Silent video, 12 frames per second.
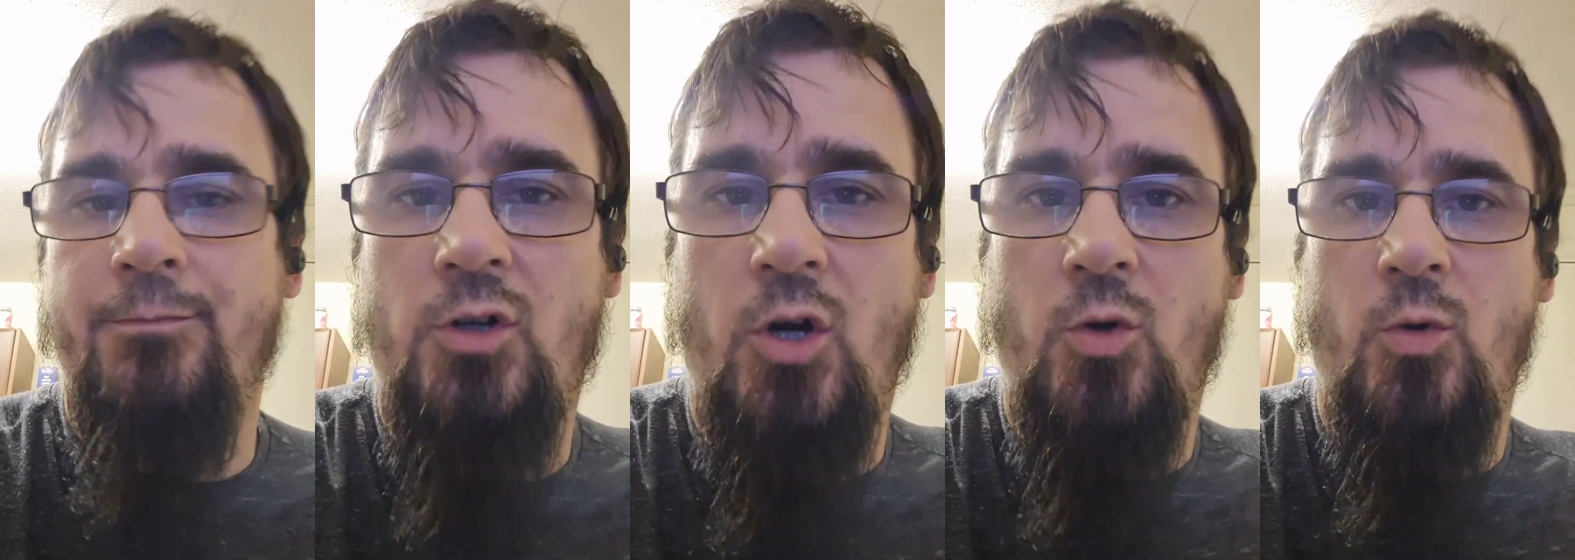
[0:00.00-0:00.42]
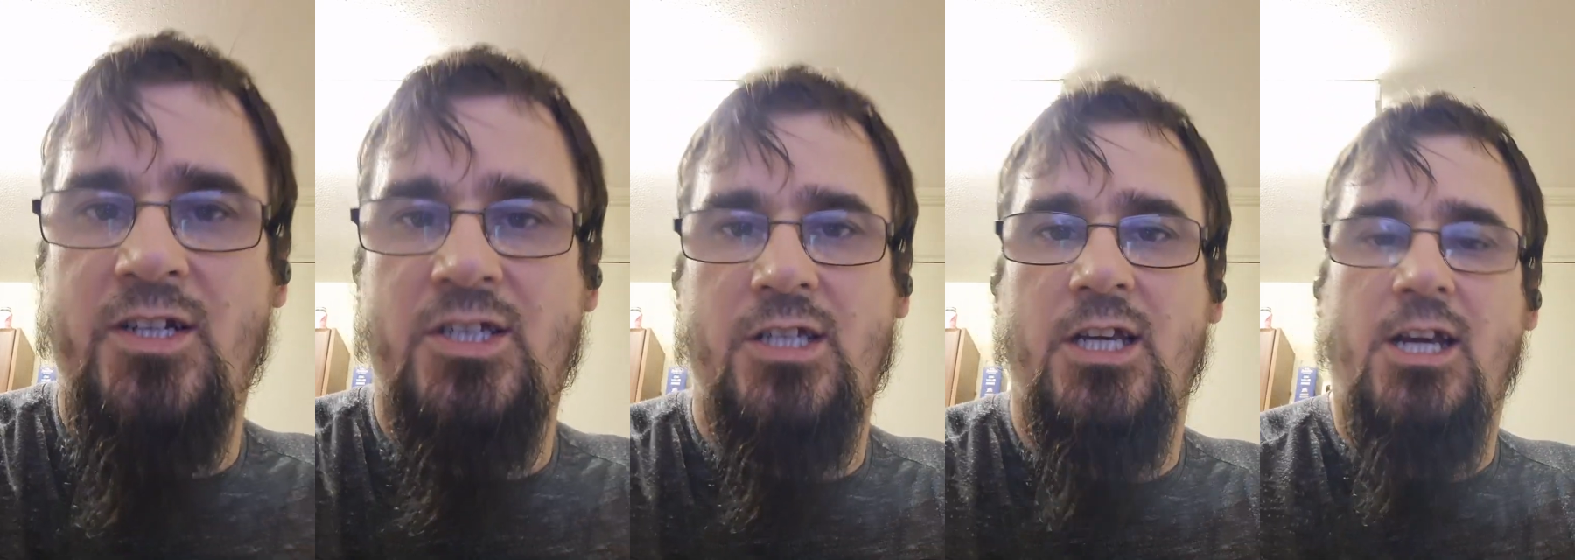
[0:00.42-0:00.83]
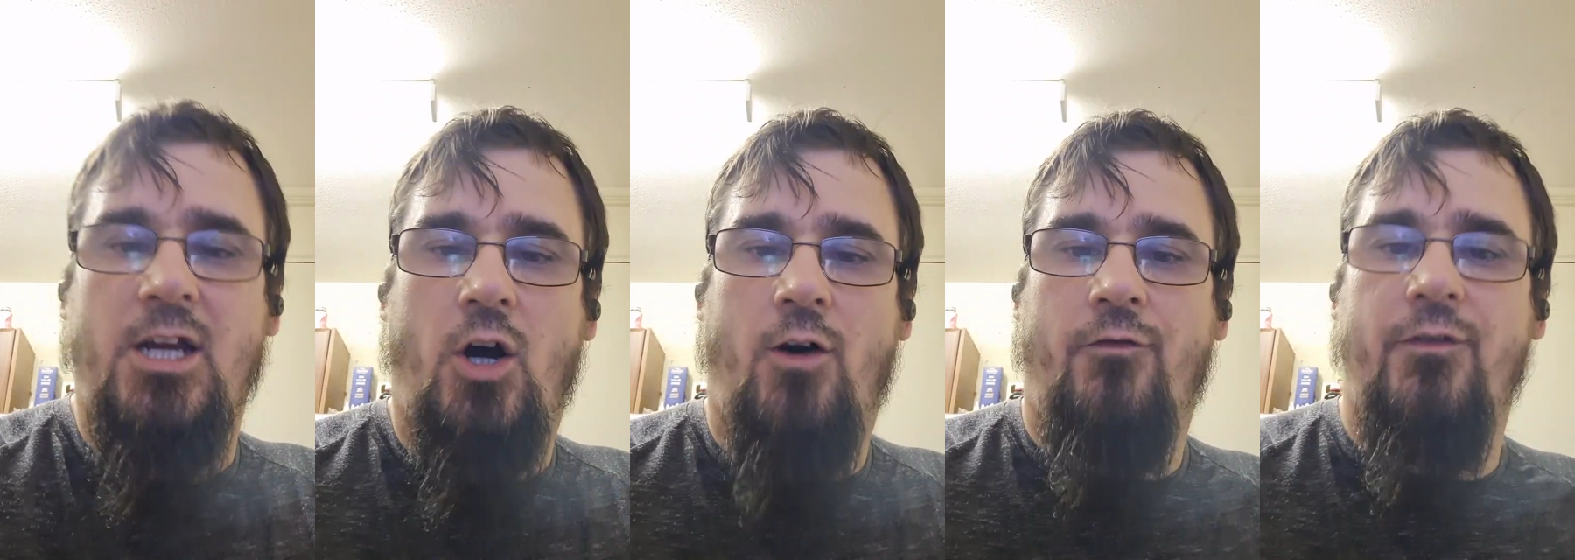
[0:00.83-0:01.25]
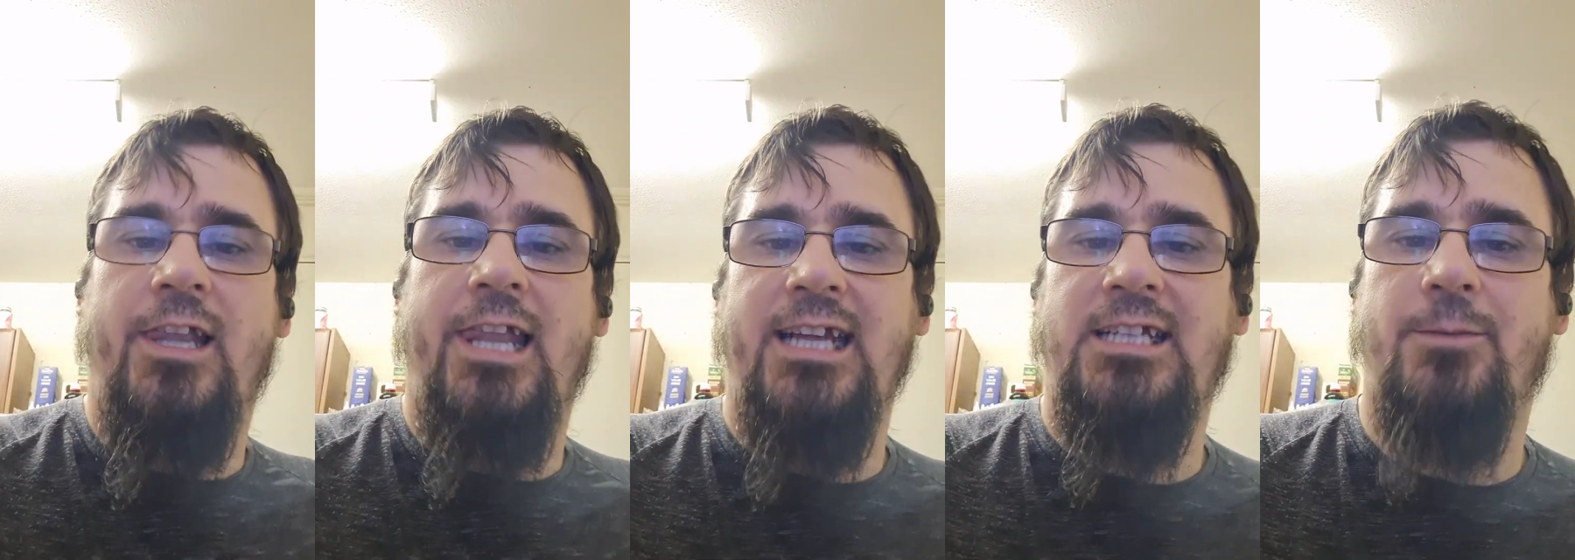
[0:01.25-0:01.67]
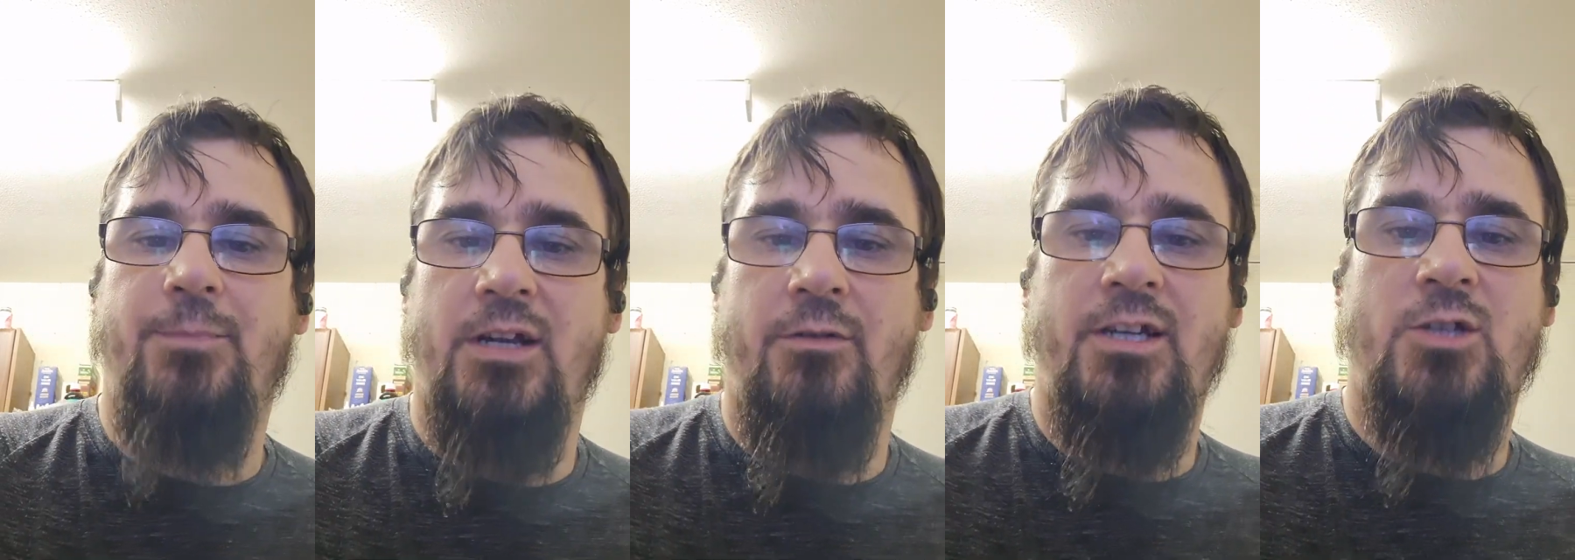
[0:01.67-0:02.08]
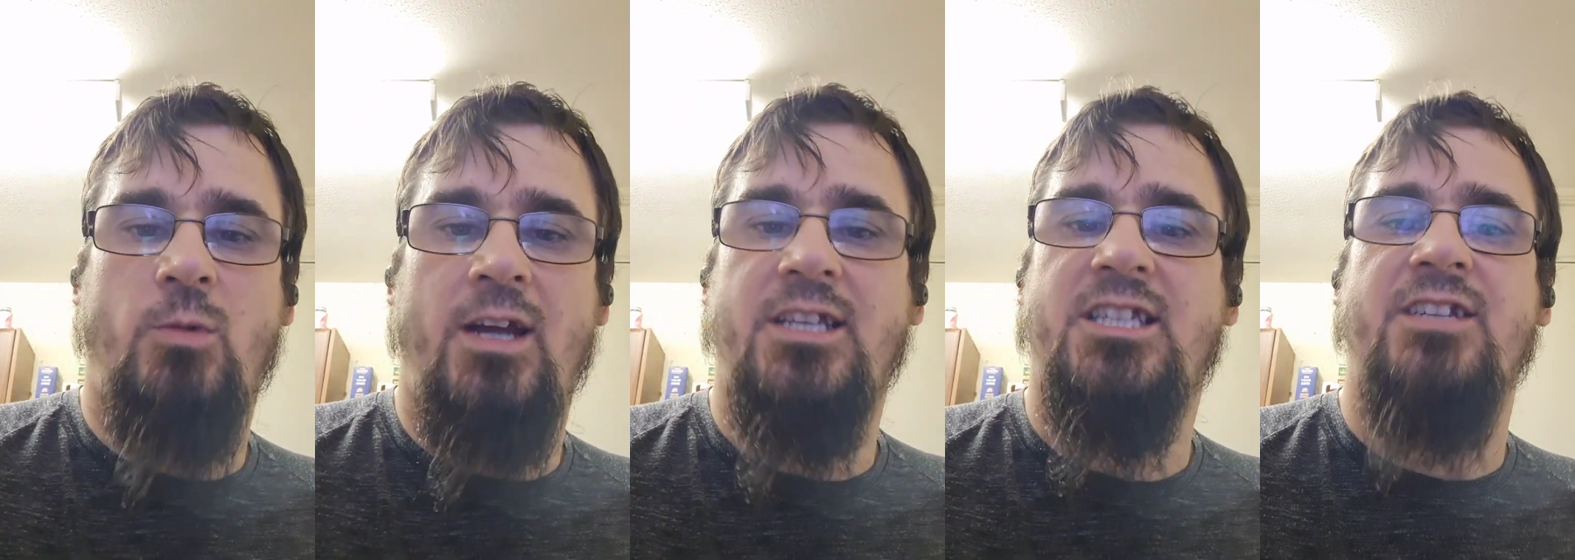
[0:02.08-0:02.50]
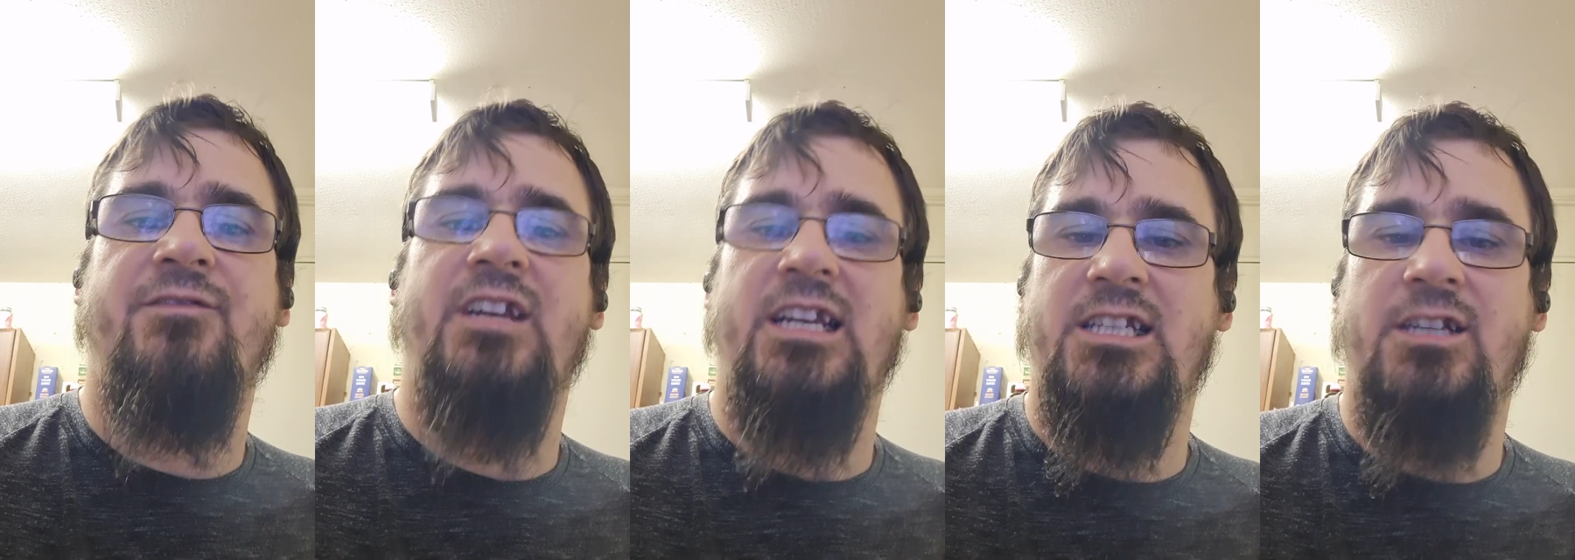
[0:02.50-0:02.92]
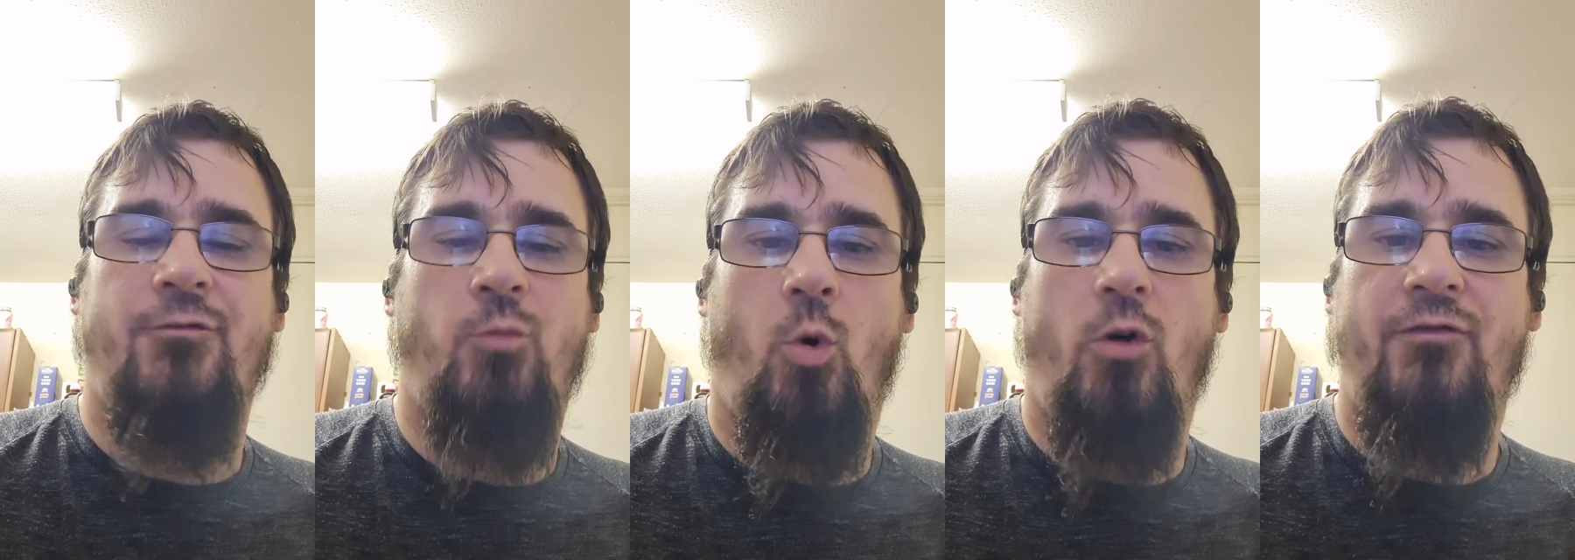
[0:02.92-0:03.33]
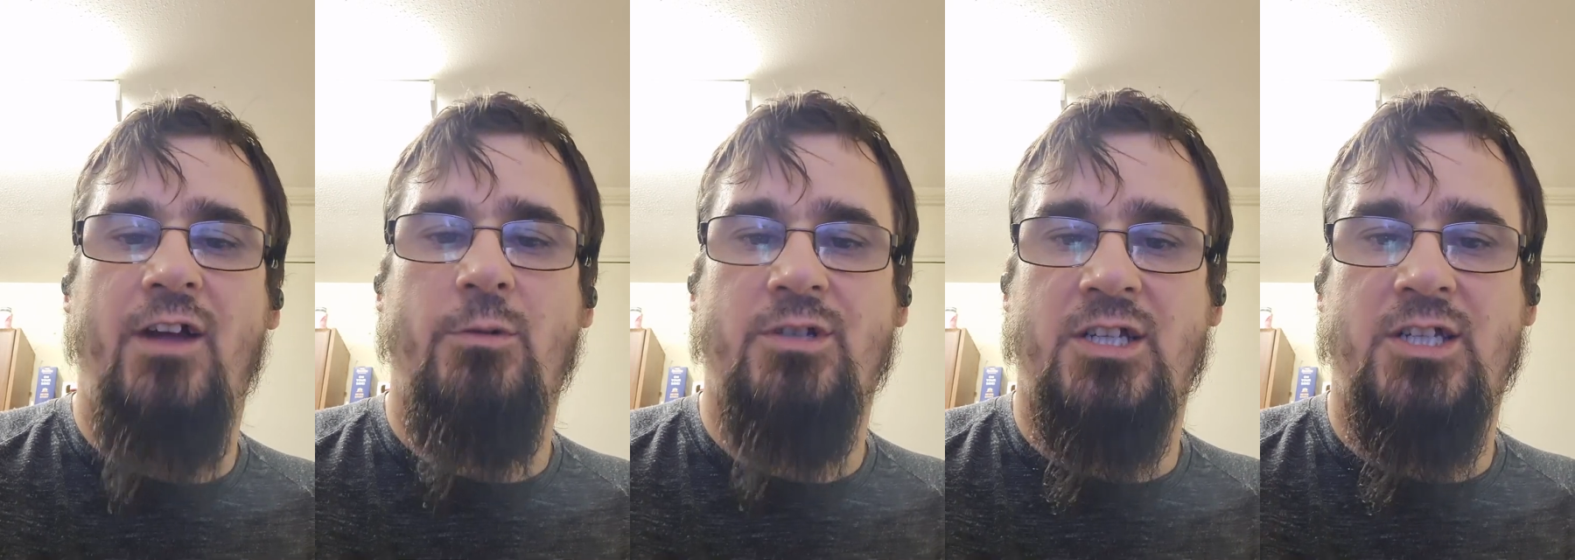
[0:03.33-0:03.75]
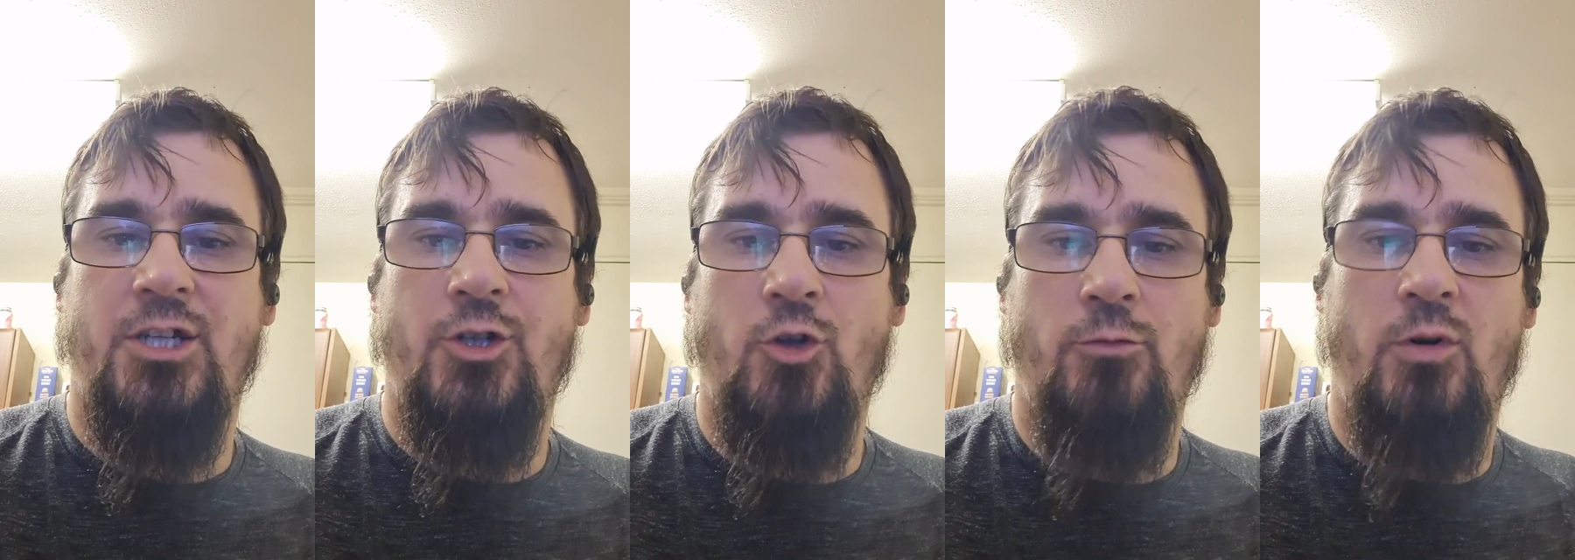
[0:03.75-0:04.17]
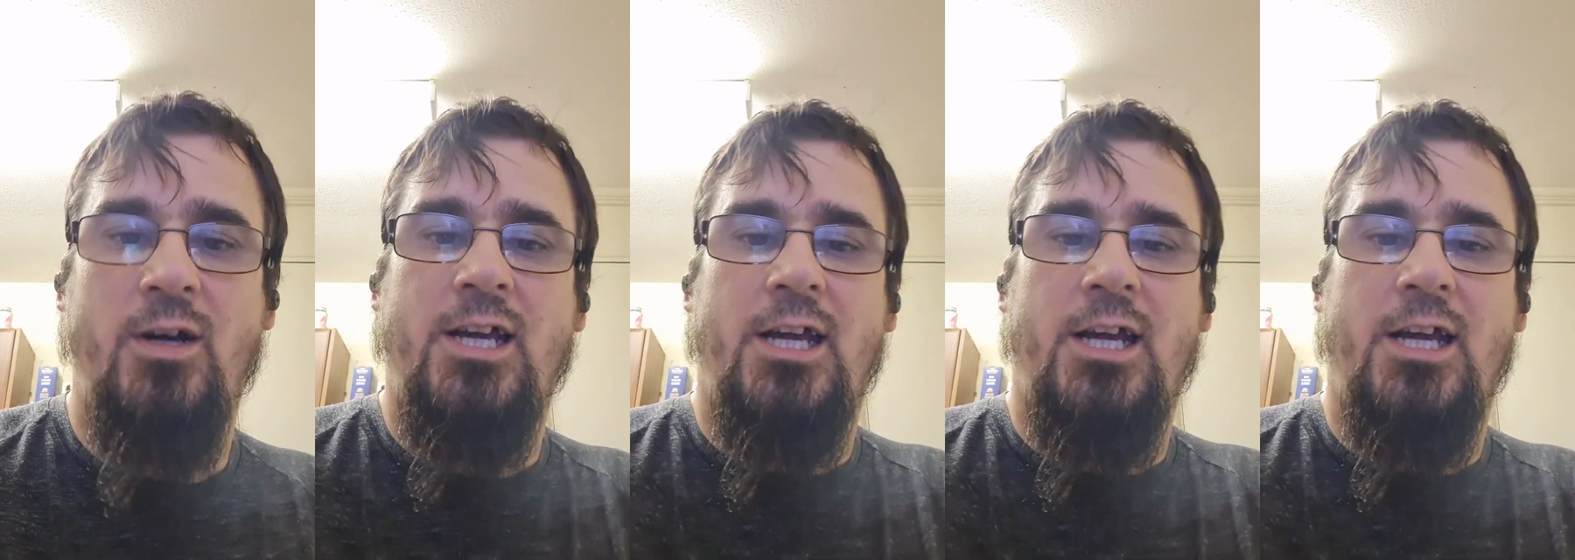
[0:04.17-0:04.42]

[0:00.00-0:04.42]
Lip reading: conquests of later periods where civility of warfare was considered normal.